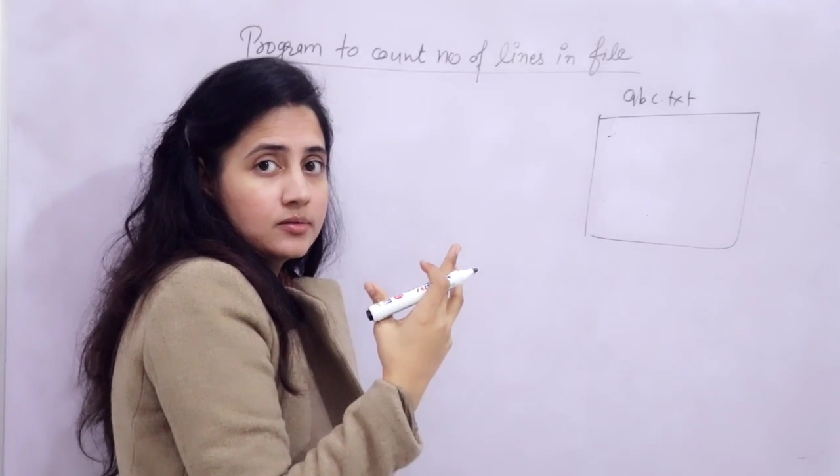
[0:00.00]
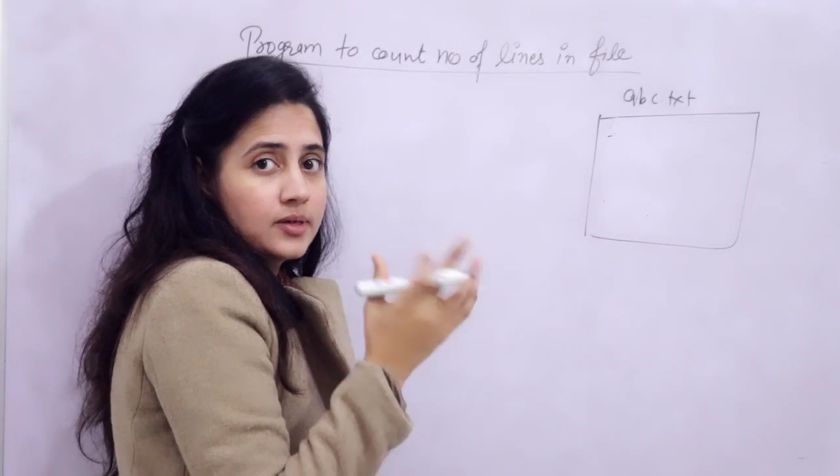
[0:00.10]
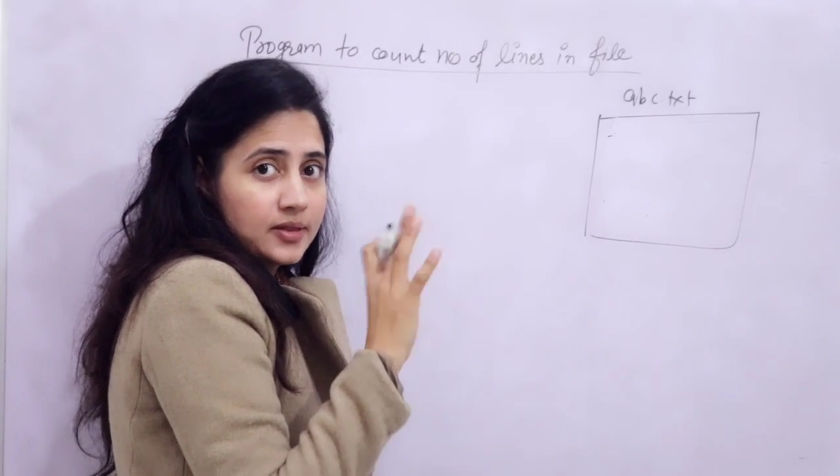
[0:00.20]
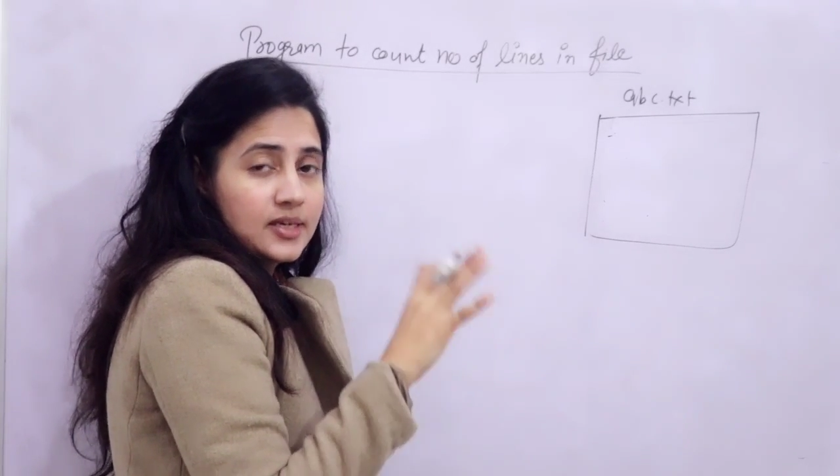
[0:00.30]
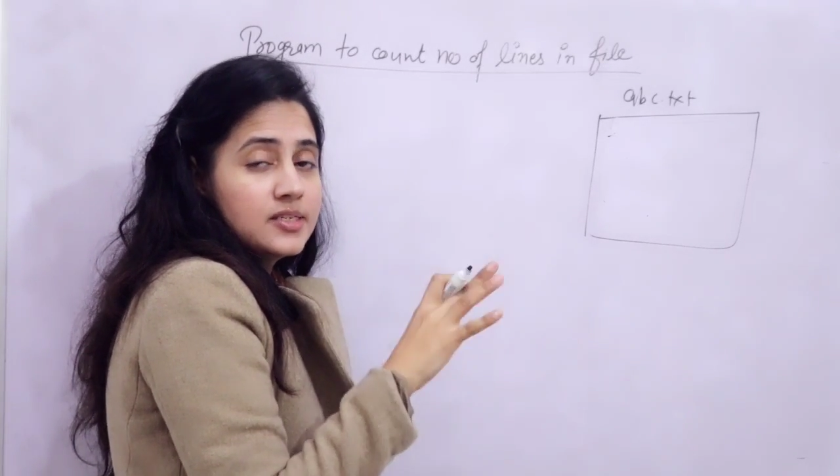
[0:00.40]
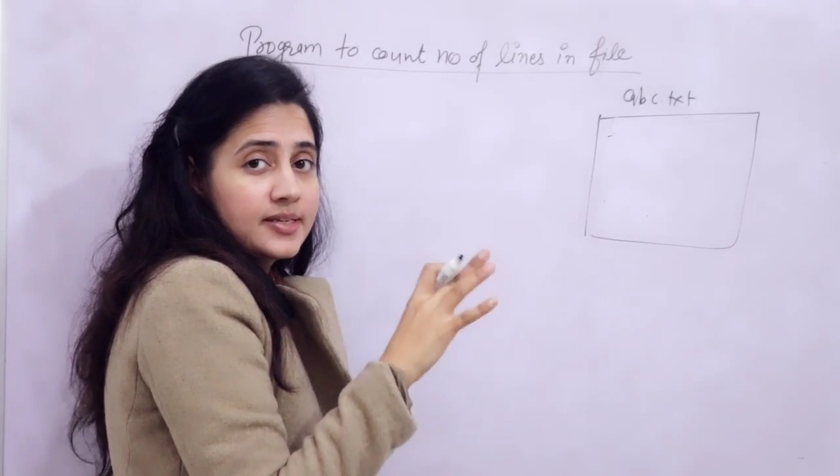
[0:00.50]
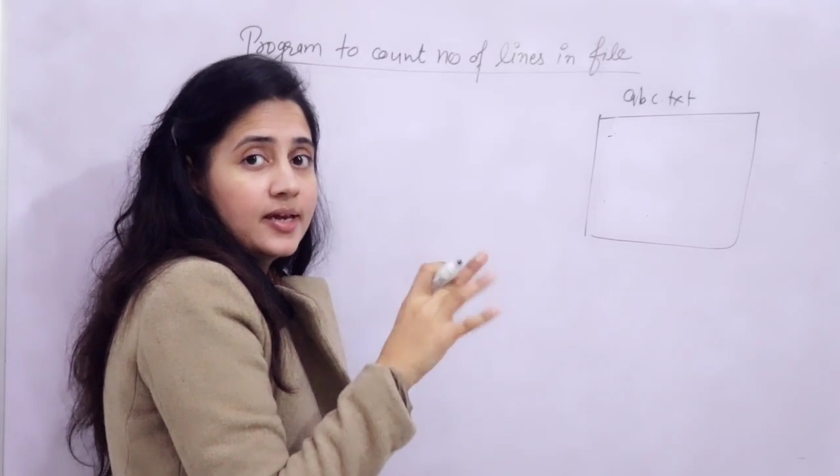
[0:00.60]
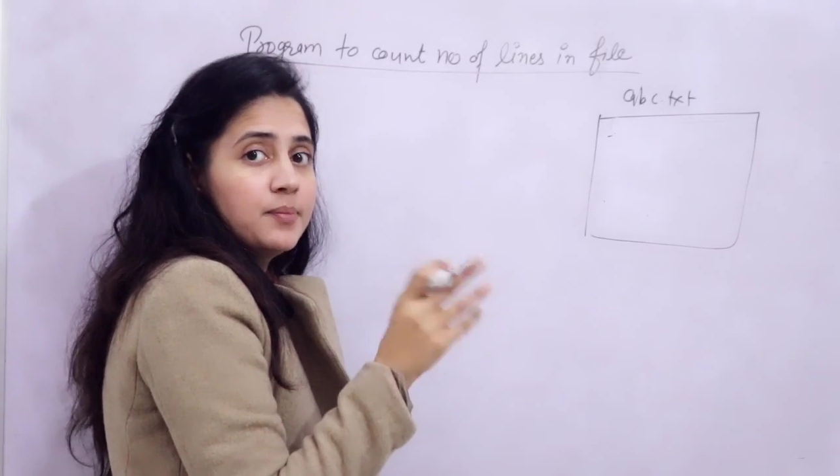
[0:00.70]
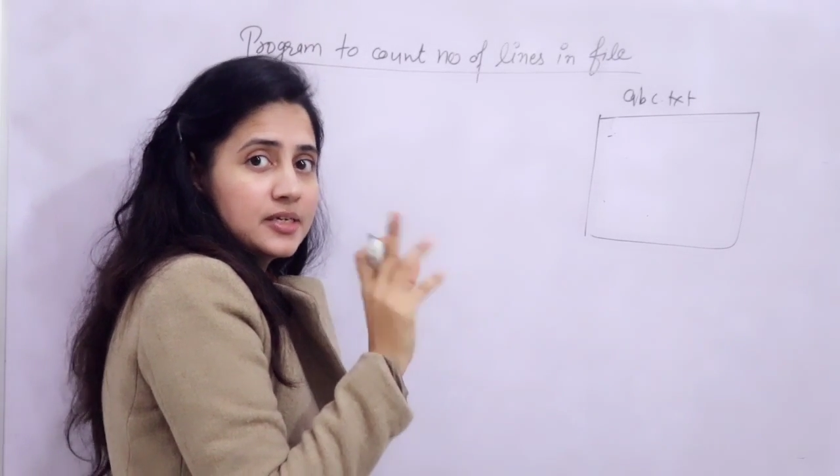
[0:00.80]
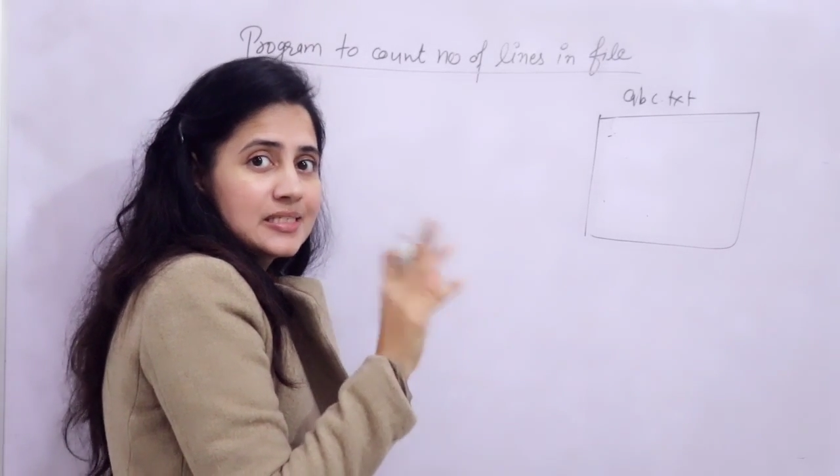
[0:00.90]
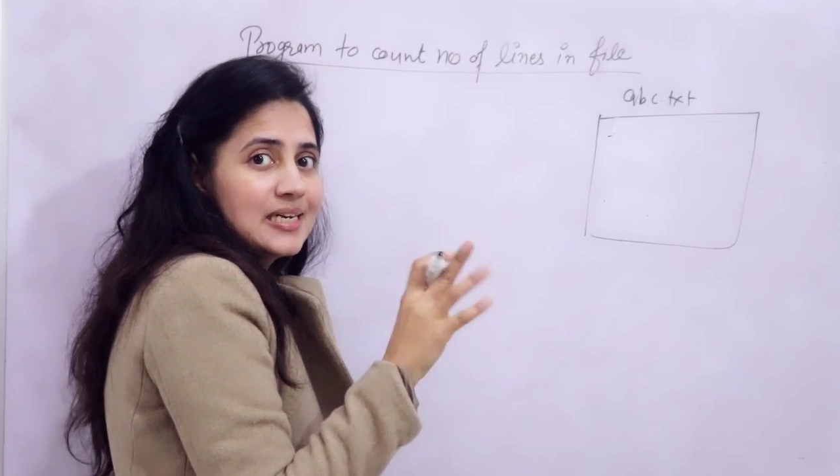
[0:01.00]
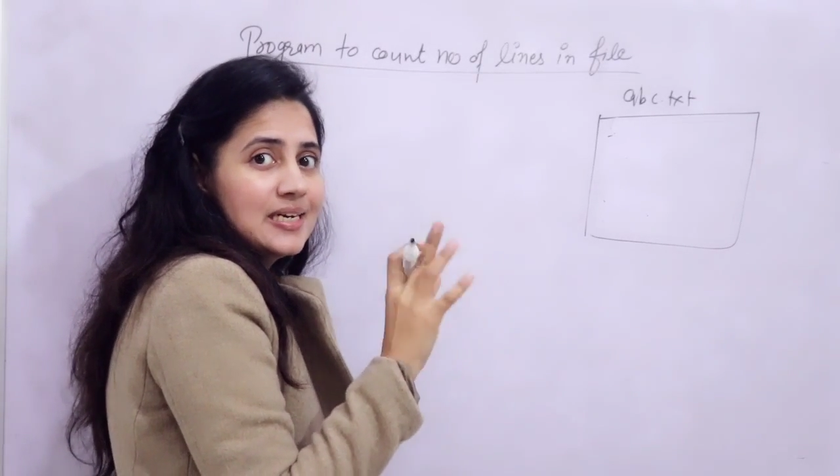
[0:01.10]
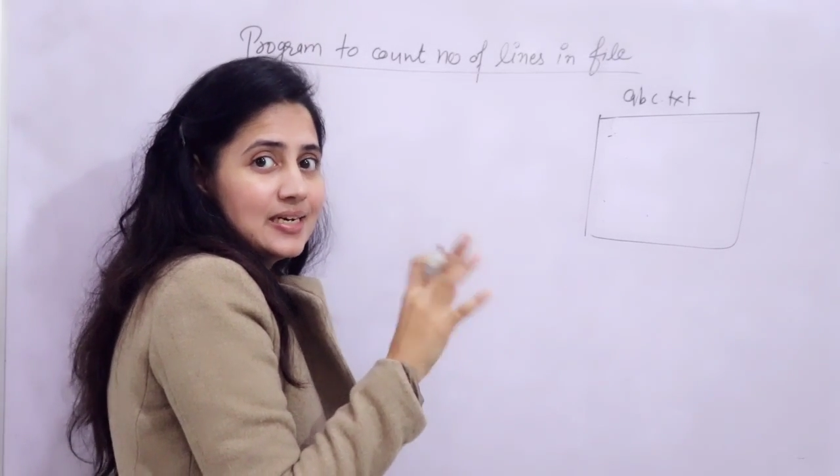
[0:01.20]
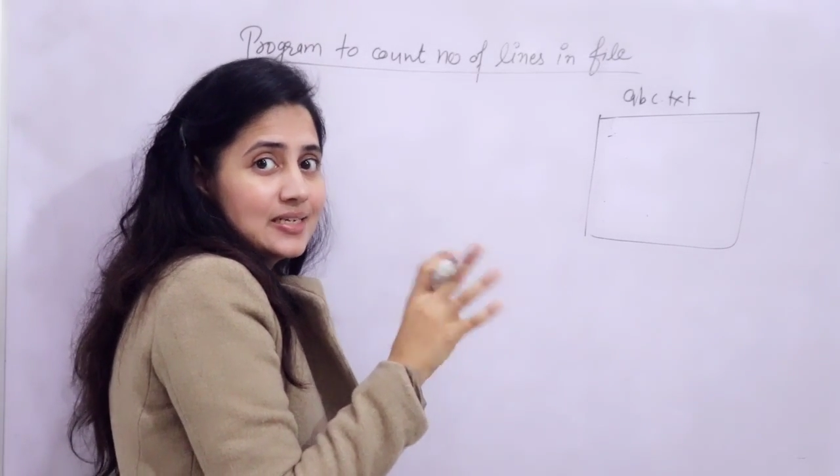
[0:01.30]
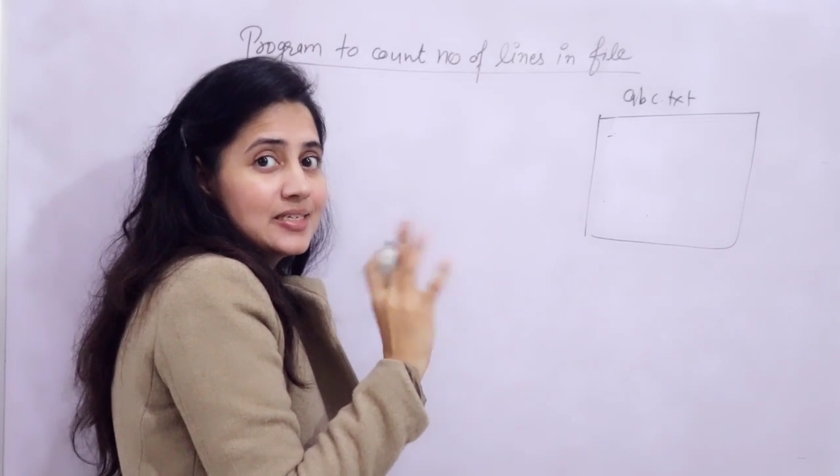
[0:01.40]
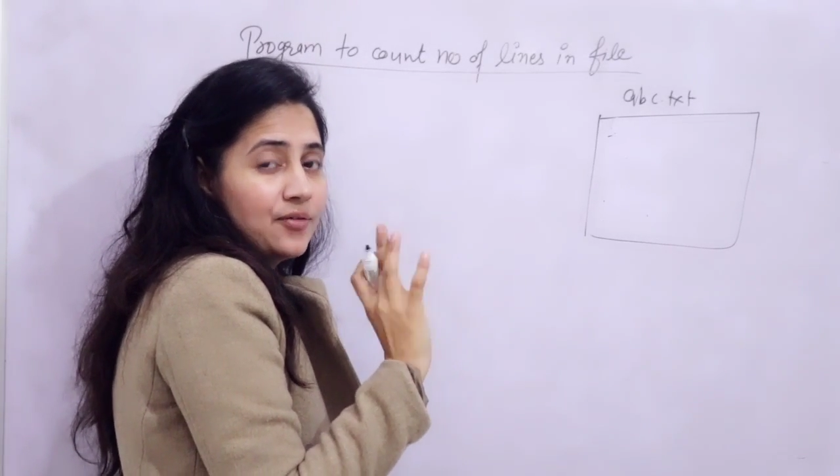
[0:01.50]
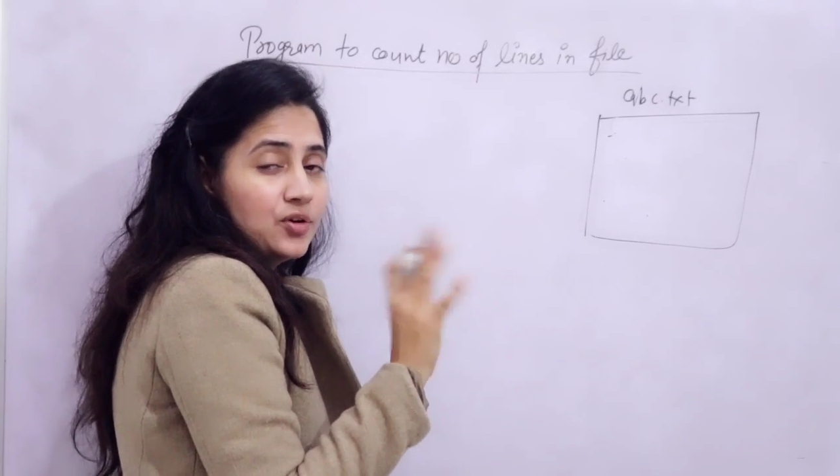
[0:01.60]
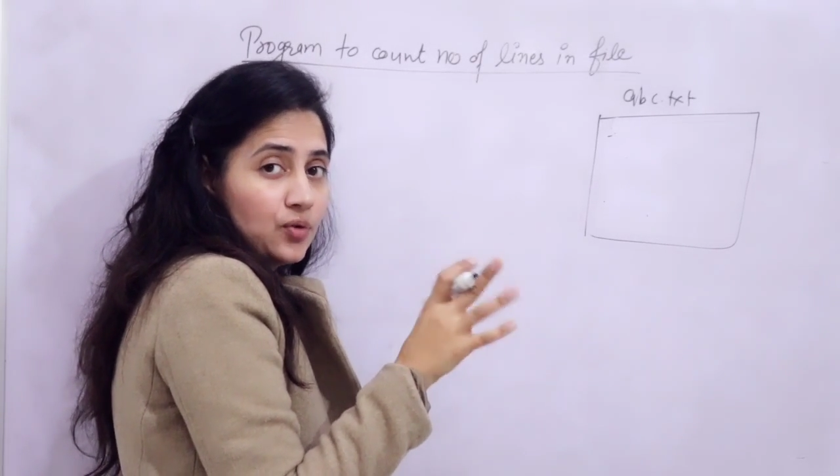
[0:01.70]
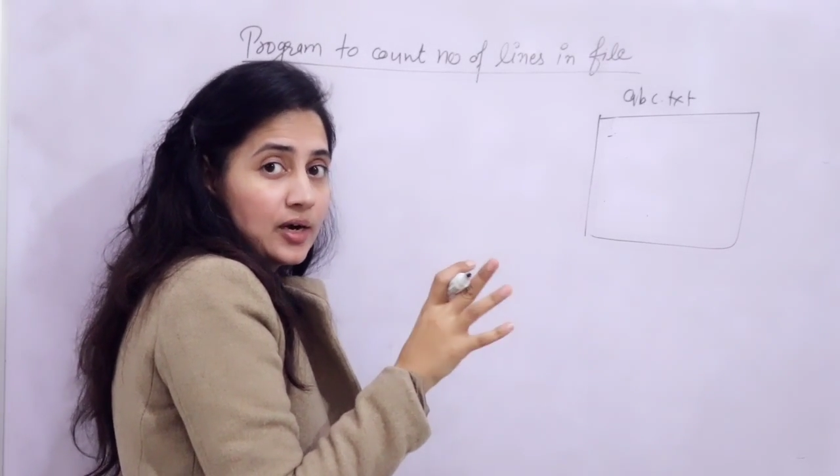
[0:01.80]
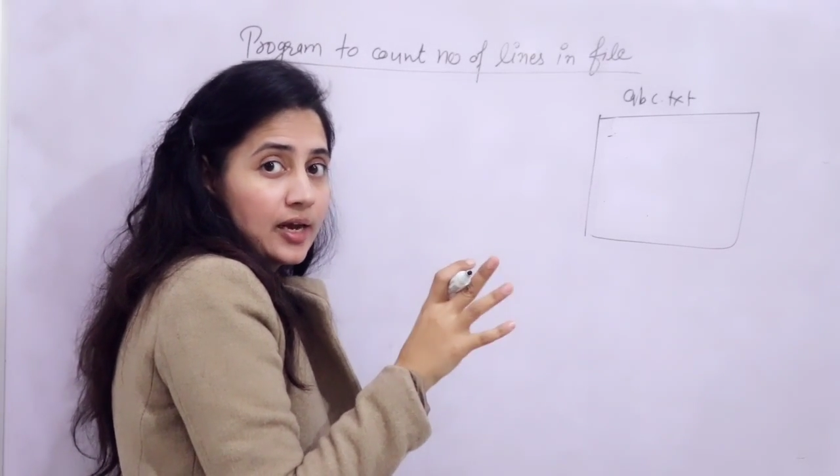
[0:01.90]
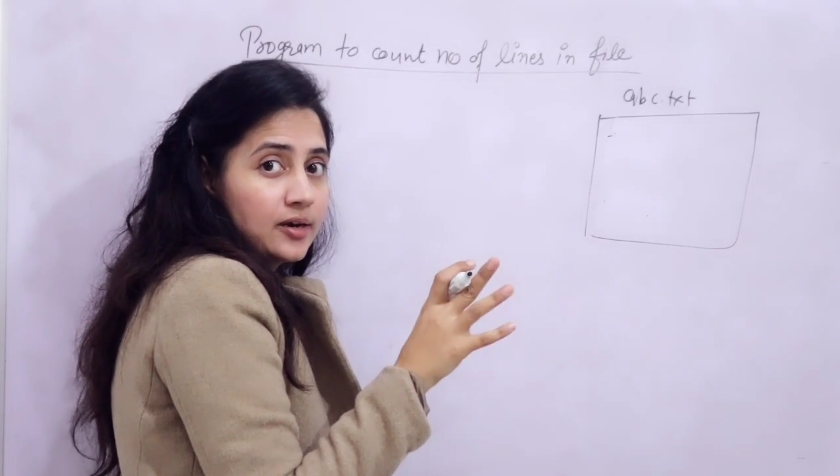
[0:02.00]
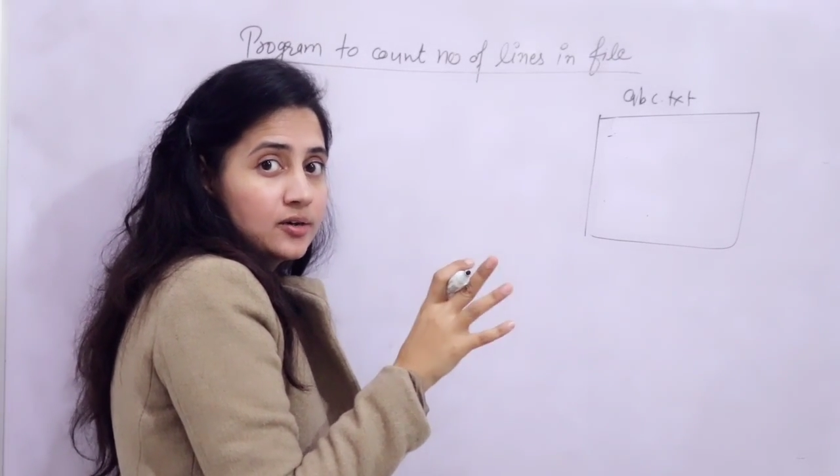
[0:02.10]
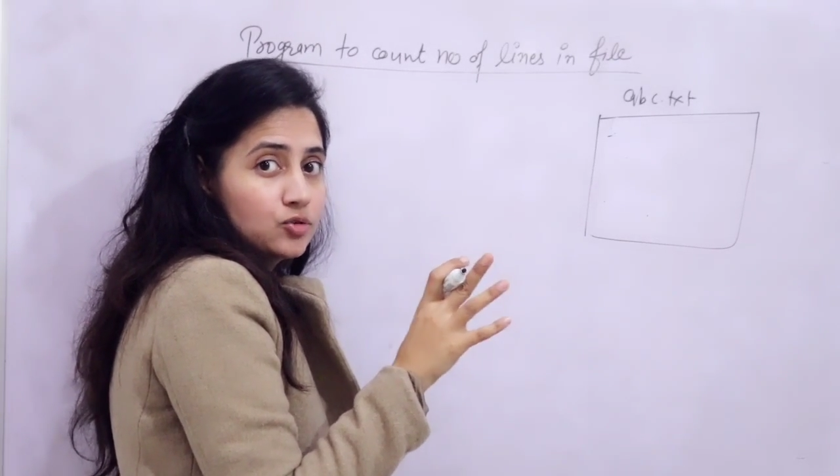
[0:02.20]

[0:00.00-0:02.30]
Nothing is there, but still it is having one line,